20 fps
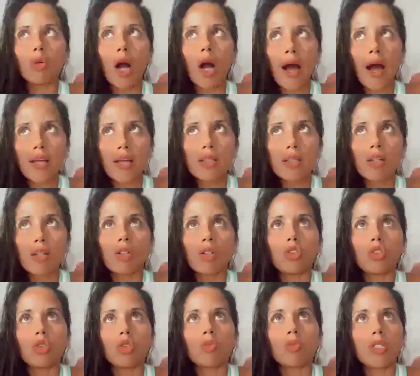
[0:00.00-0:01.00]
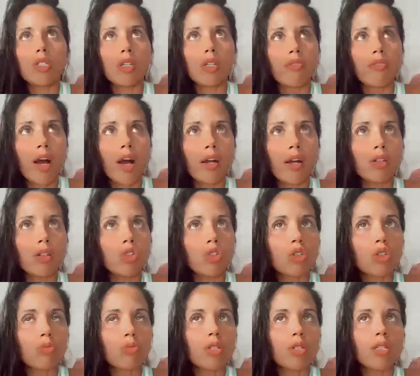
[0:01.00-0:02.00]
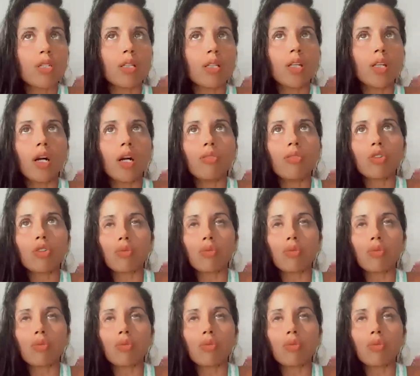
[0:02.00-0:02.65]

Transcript: ask to receive guidance, to receive love,